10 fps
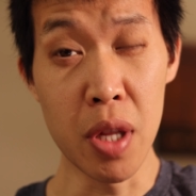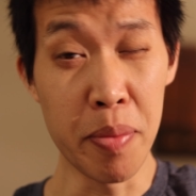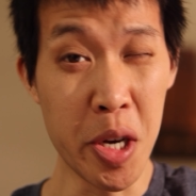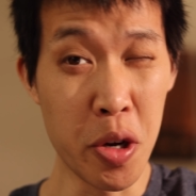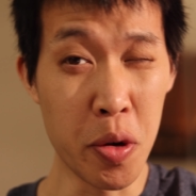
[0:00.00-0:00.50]
Let
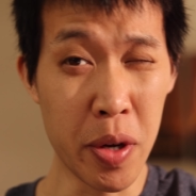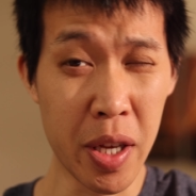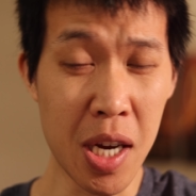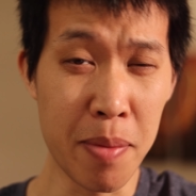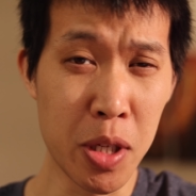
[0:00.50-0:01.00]
me know in the
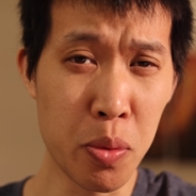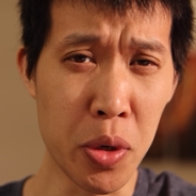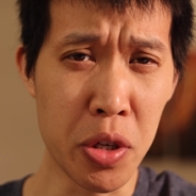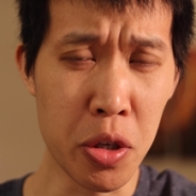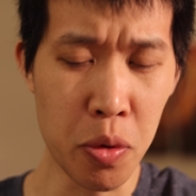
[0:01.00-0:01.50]
comments
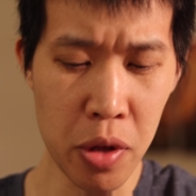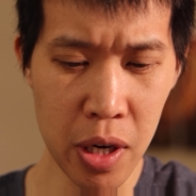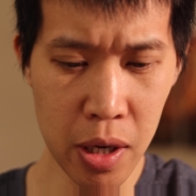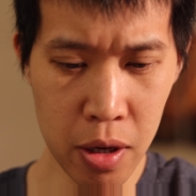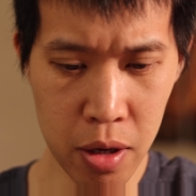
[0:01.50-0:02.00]
what you
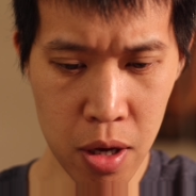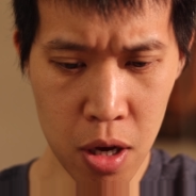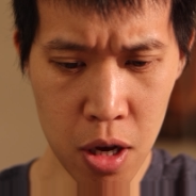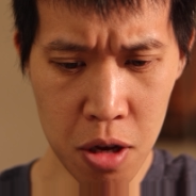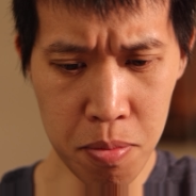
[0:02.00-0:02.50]
think.
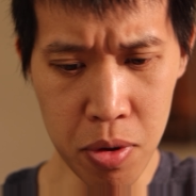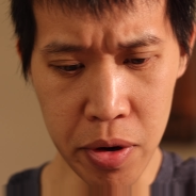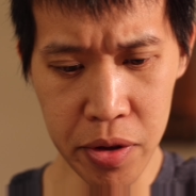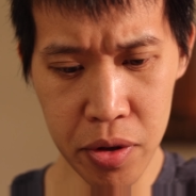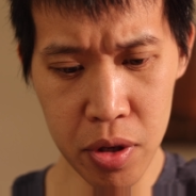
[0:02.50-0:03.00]

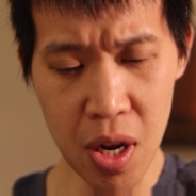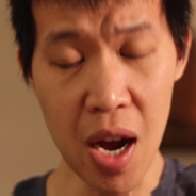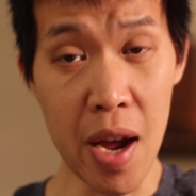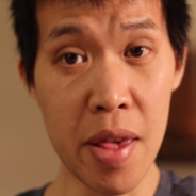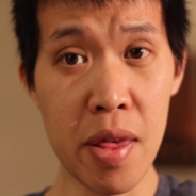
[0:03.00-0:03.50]
But
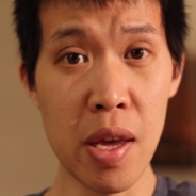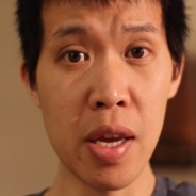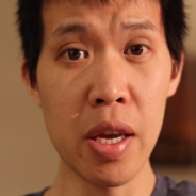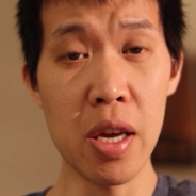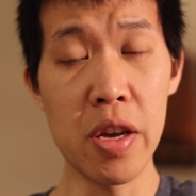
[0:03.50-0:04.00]
I
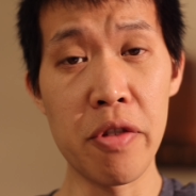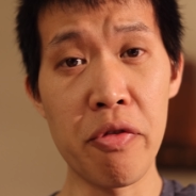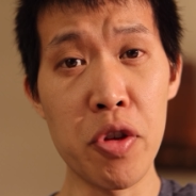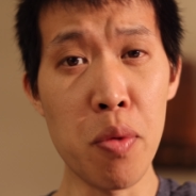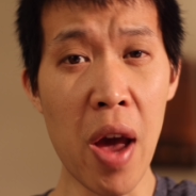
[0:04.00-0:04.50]
think
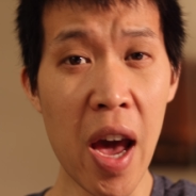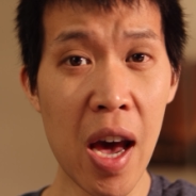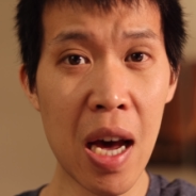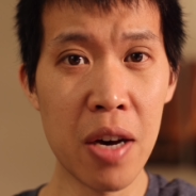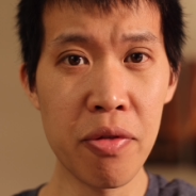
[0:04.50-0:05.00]
if you
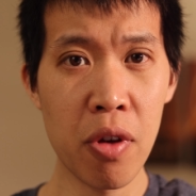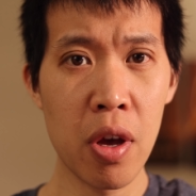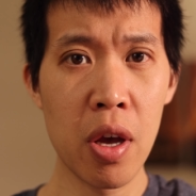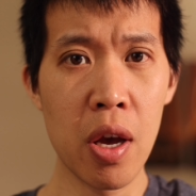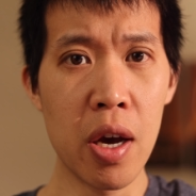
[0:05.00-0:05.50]
have
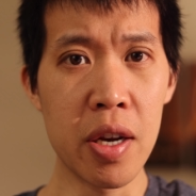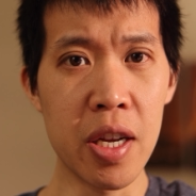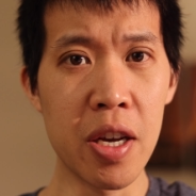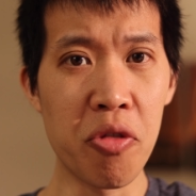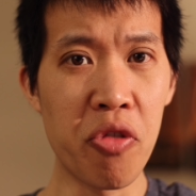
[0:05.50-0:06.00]
an
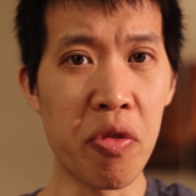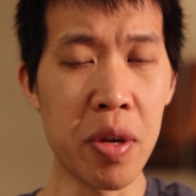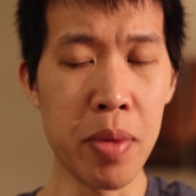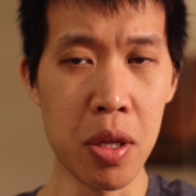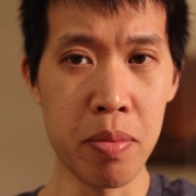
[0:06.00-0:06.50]
EF
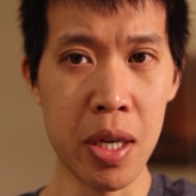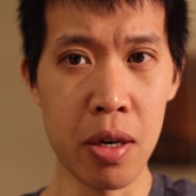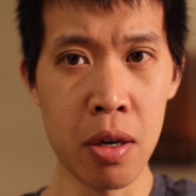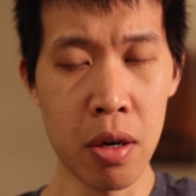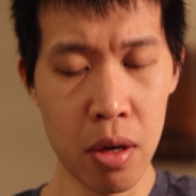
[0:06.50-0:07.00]

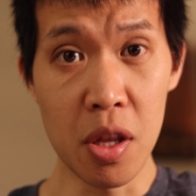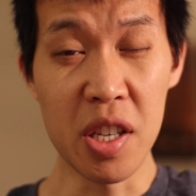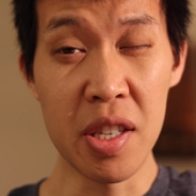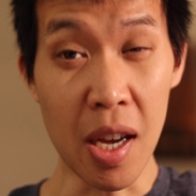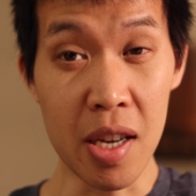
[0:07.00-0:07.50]
50mm, the
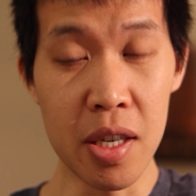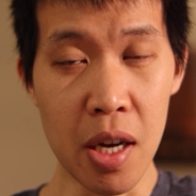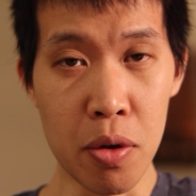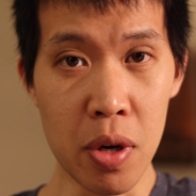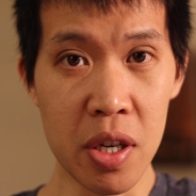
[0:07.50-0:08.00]
second
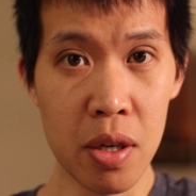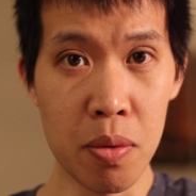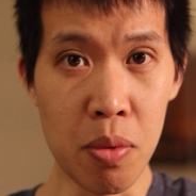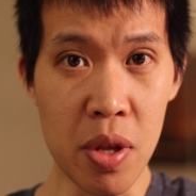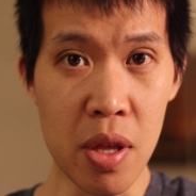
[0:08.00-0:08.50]

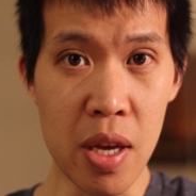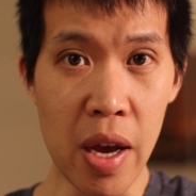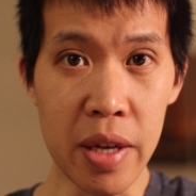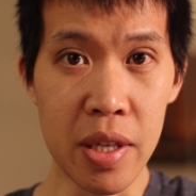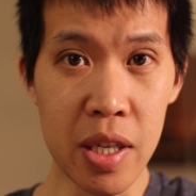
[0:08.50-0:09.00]
generation with the
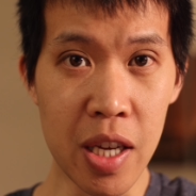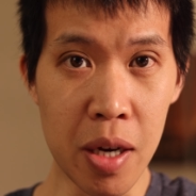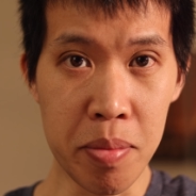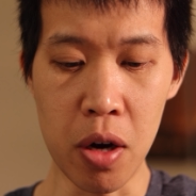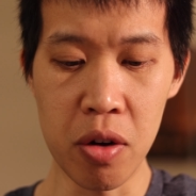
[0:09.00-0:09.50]

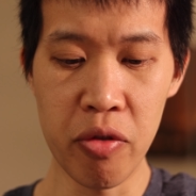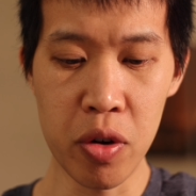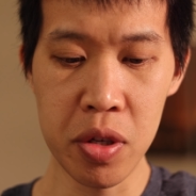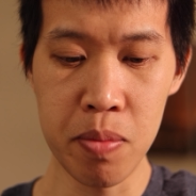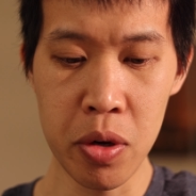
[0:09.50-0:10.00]
STM
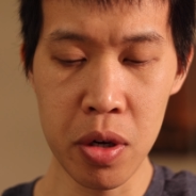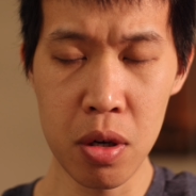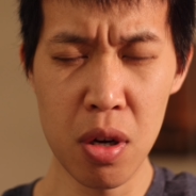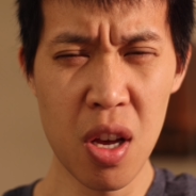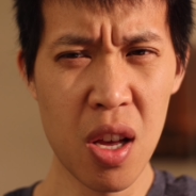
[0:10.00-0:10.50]
autofocus motor,
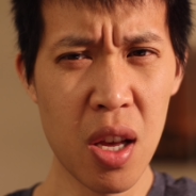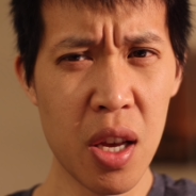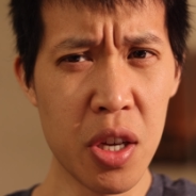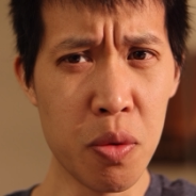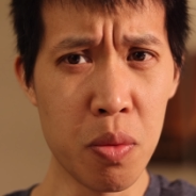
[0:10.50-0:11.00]

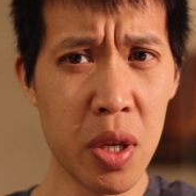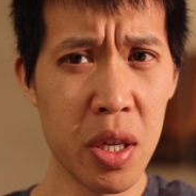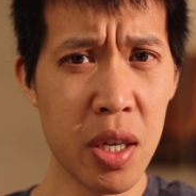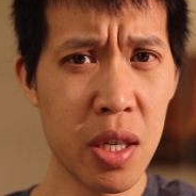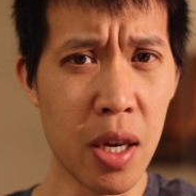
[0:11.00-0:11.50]
you don't
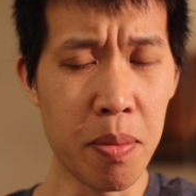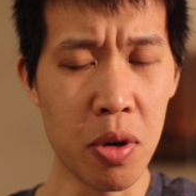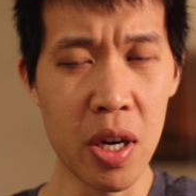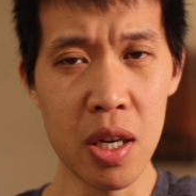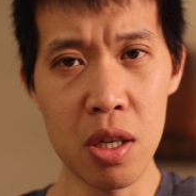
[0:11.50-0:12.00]
really need to
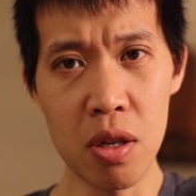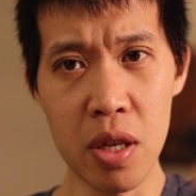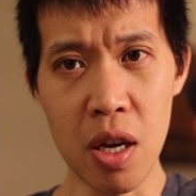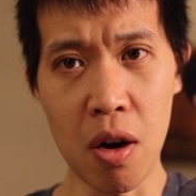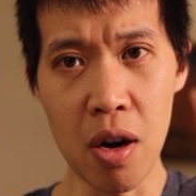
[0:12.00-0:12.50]
upgrade to
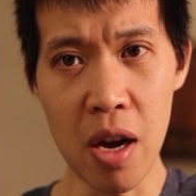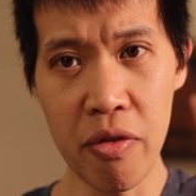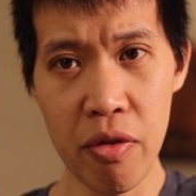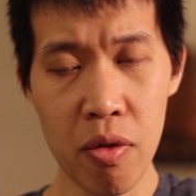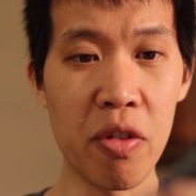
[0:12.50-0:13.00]
the
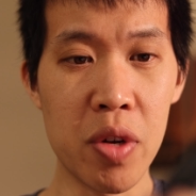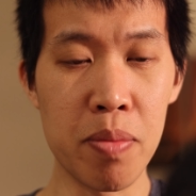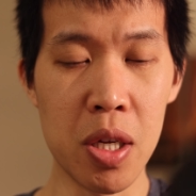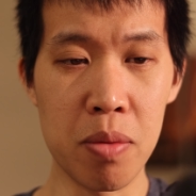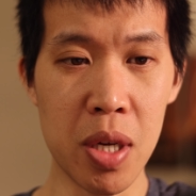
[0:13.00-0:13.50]
RF
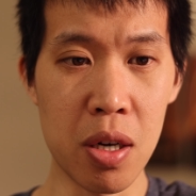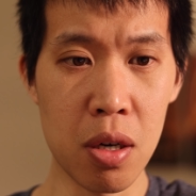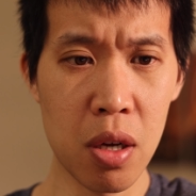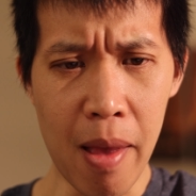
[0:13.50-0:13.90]
50mm.